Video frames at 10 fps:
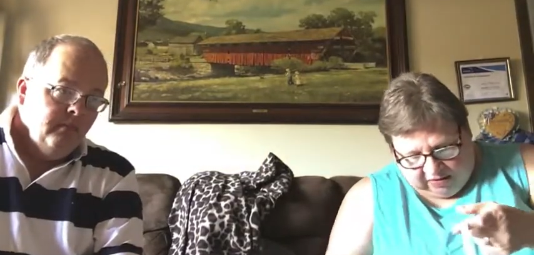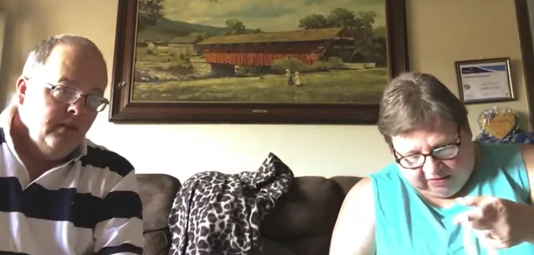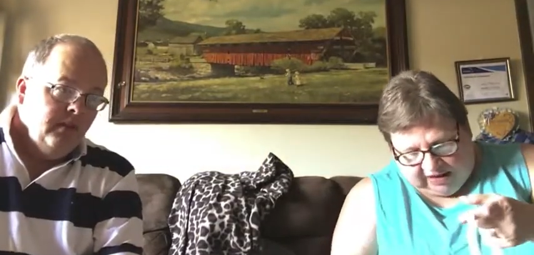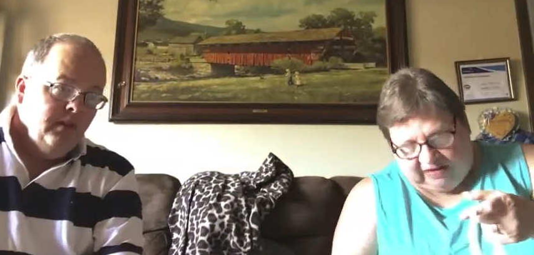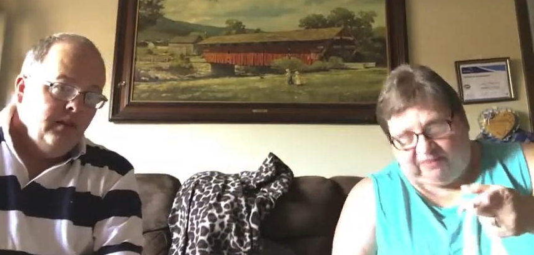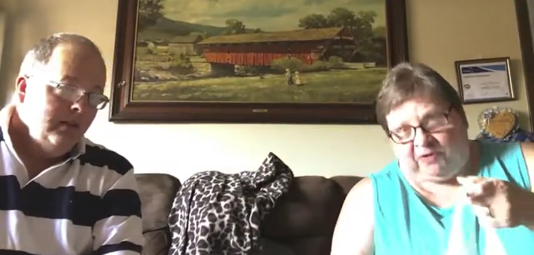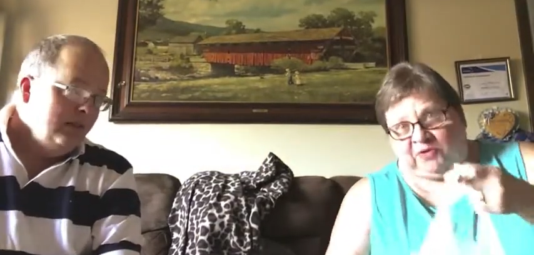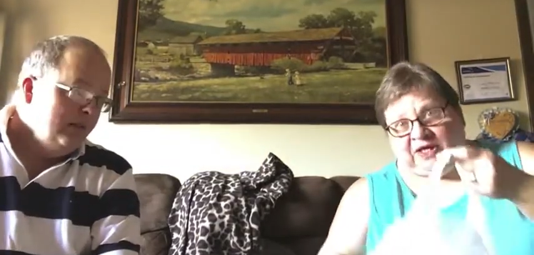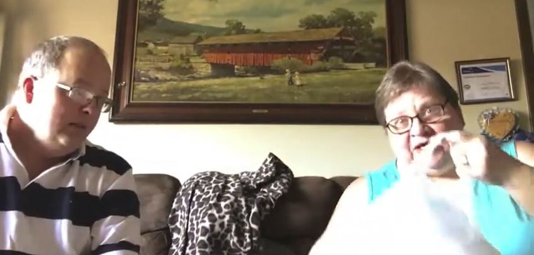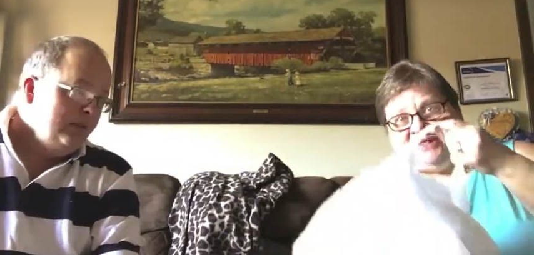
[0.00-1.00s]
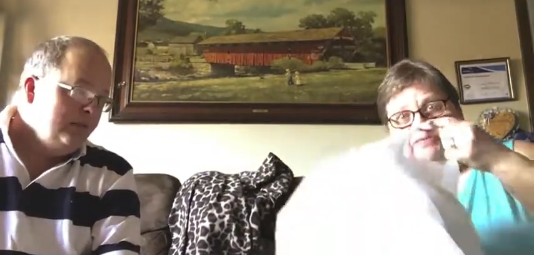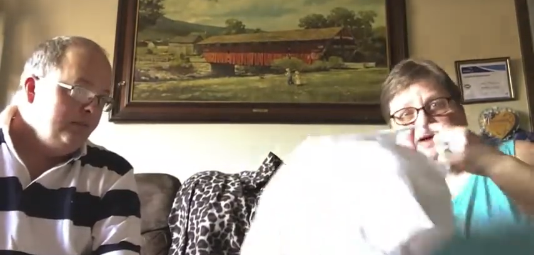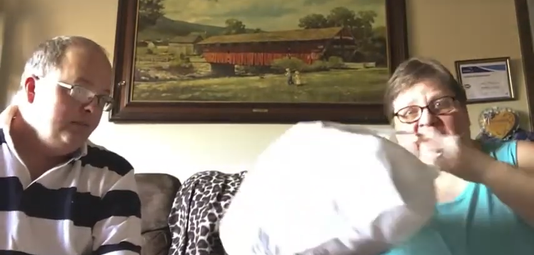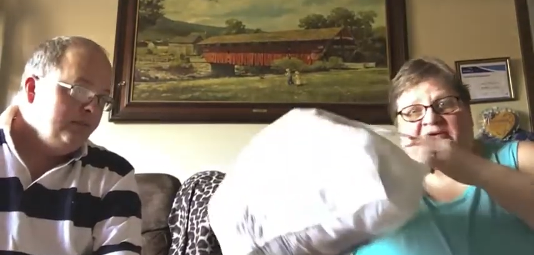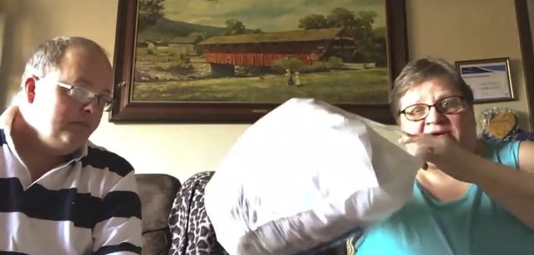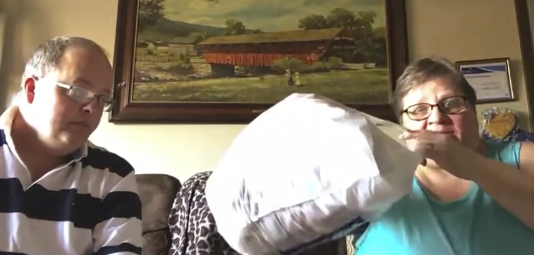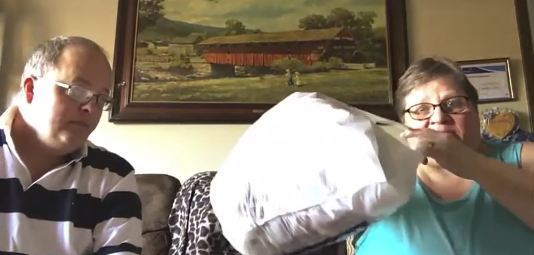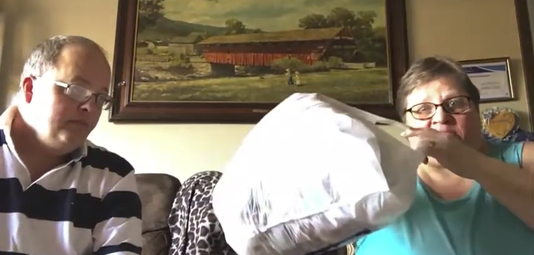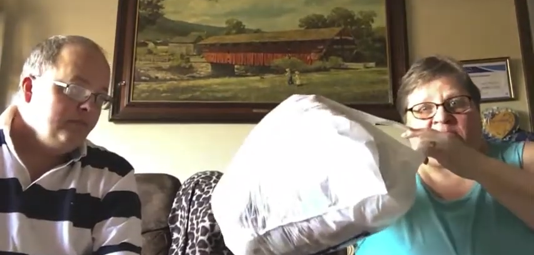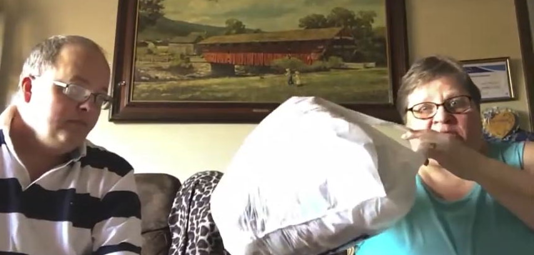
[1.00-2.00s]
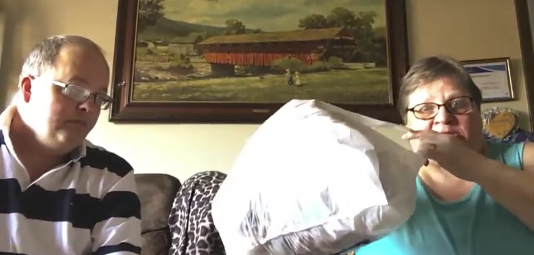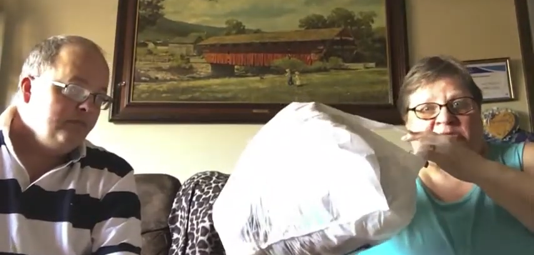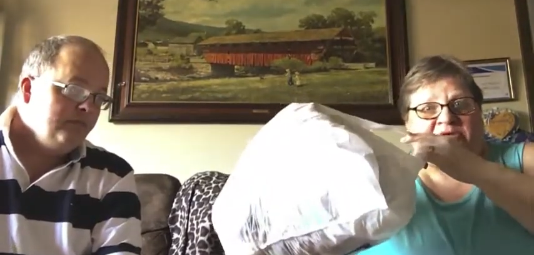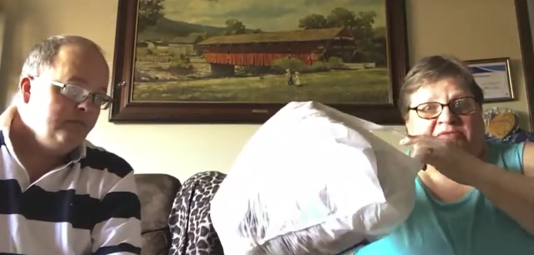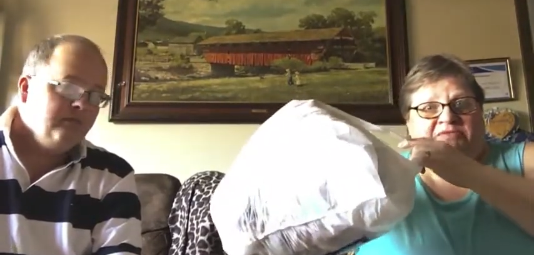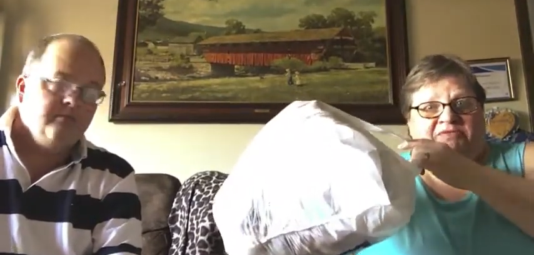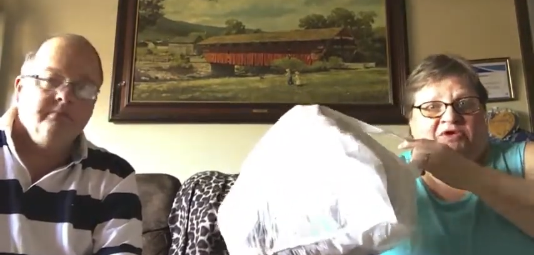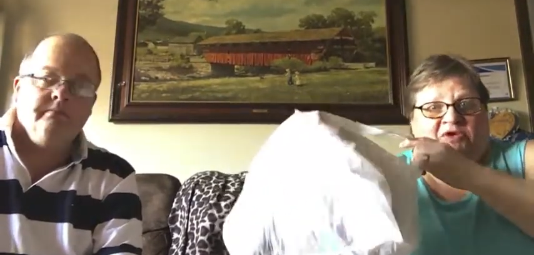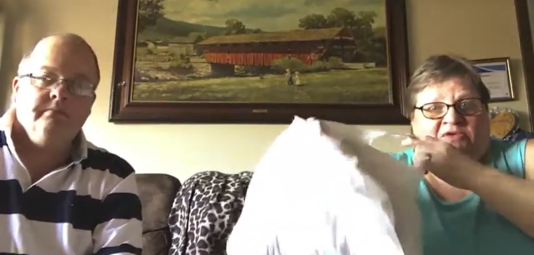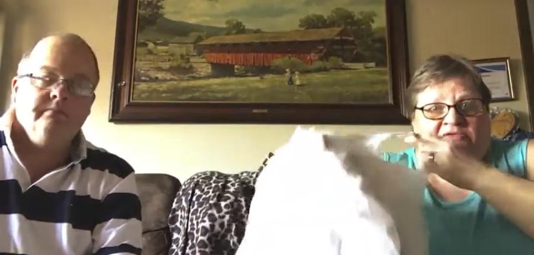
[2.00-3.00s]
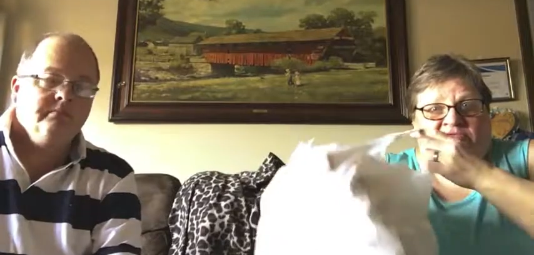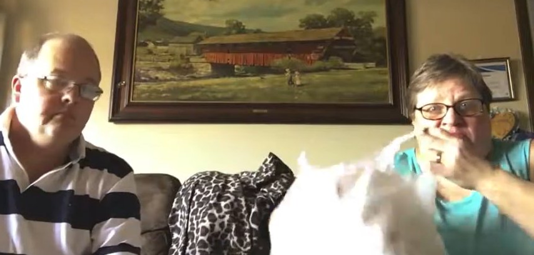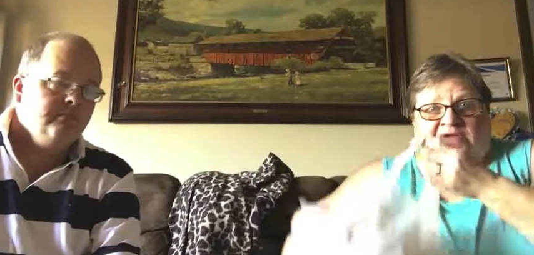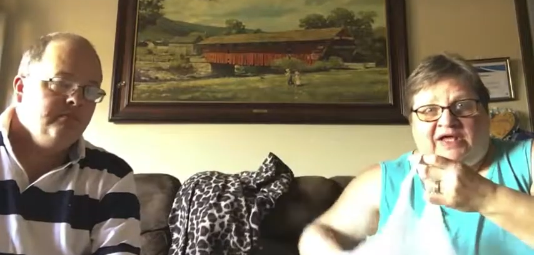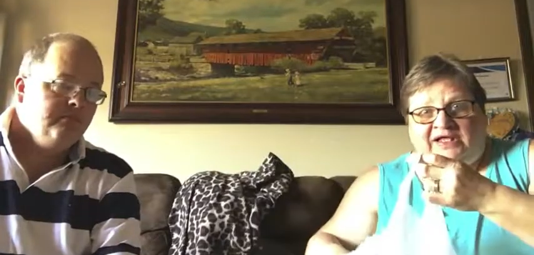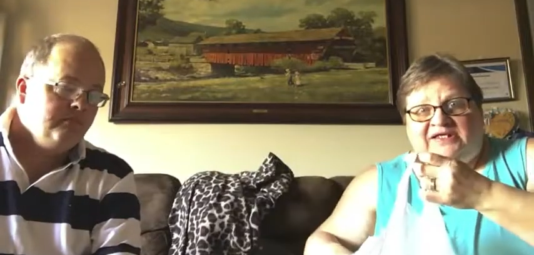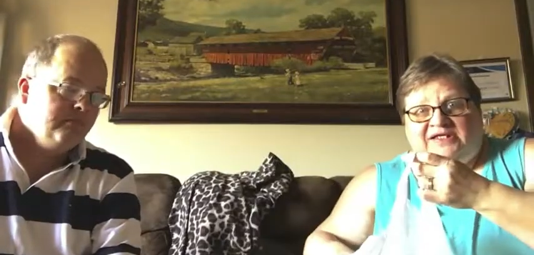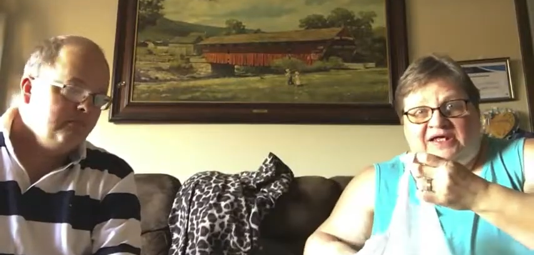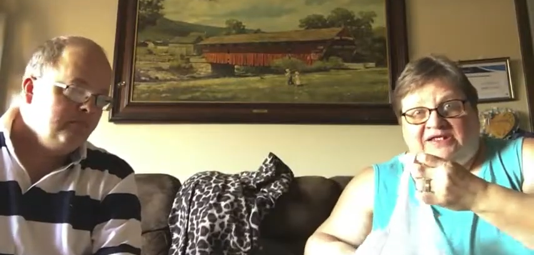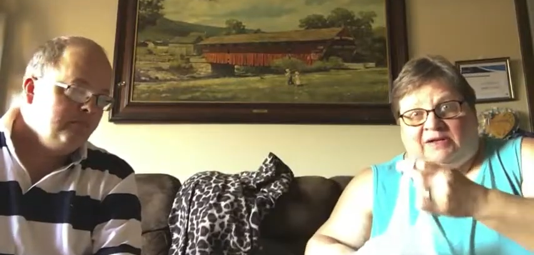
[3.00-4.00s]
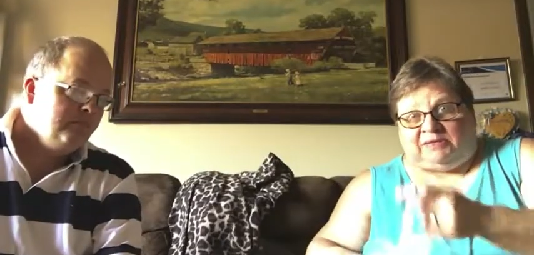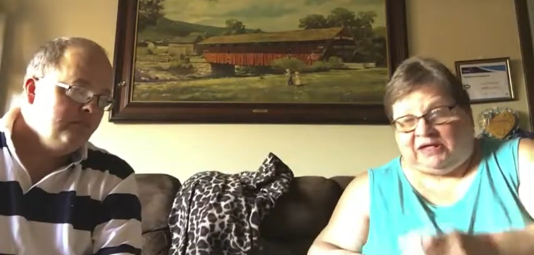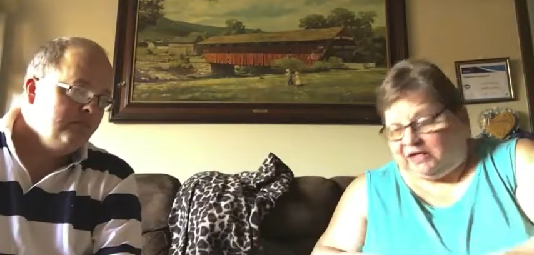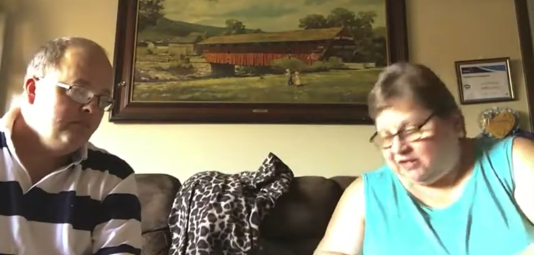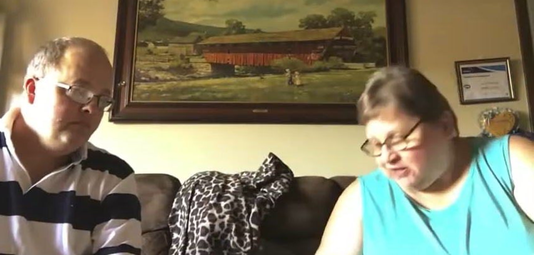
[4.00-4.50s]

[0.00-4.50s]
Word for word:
Speaker 1: we got a few things, but not very much, but, you know, it's, it's something.